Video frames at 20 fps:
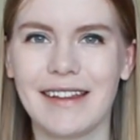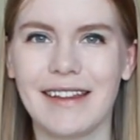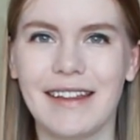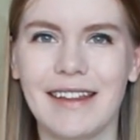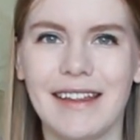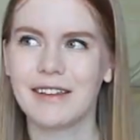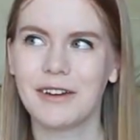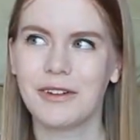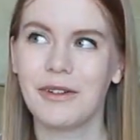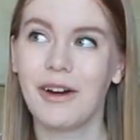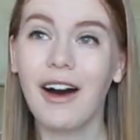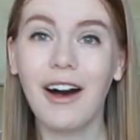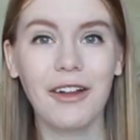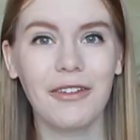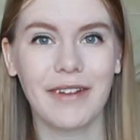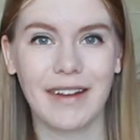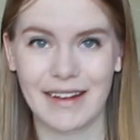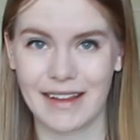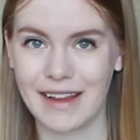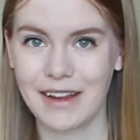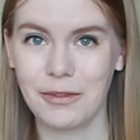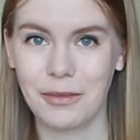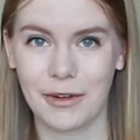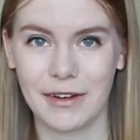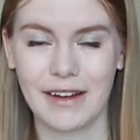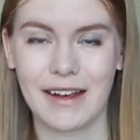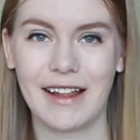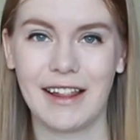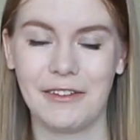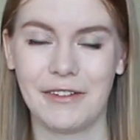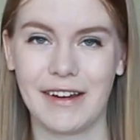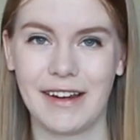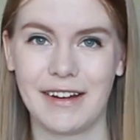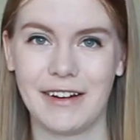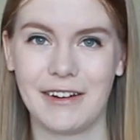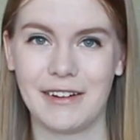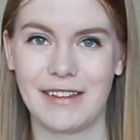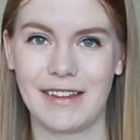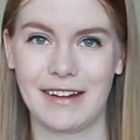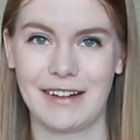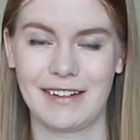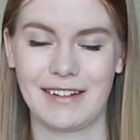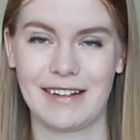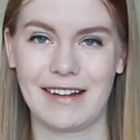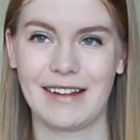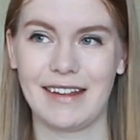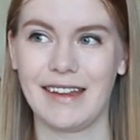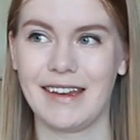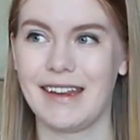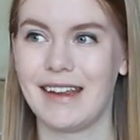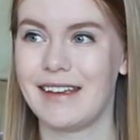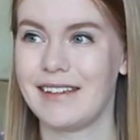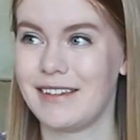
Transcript: So already, we're coloring intersectionality